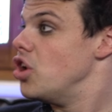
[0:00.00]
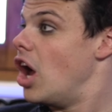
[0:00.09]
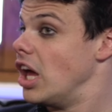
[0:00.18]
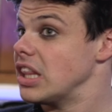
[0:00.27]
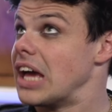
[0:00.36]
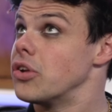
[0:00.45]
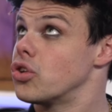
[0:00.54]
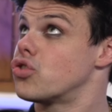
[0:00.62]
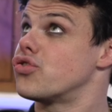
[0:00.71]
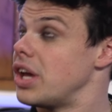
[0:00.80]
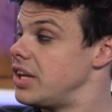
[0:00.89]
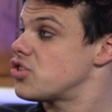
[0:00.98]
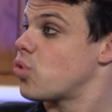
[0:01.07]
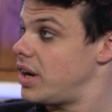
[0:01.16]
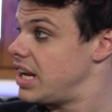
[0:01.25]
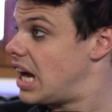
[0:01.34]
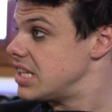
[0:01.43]
No, uh, like in
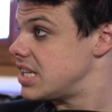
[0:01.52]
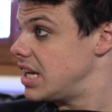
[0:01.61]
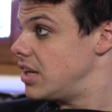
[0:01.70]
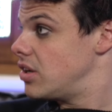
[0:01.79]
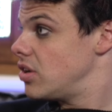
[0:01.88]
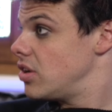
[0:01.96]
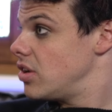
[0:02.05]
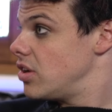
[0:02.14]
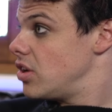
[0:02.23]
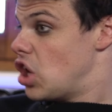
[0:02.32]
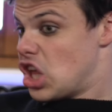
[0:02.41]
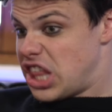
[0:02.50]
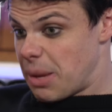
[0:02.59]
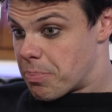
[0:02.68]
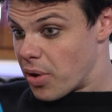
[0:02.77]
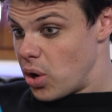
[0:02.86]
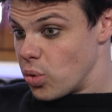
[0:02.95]
2019. Oh. they
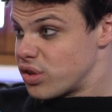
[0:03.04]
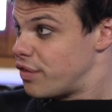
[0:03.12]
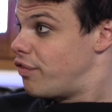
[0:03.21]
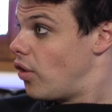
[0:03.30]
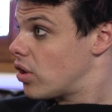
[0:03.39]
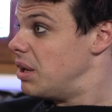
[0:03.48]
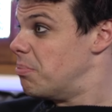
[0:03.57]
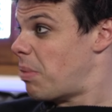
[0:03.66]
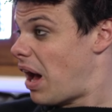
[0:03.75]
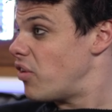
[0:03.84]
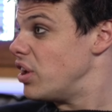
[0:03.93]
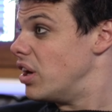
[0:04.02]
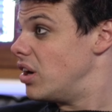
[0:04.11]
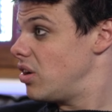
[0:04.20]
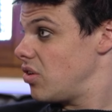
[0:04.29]
broke the fucking barrier.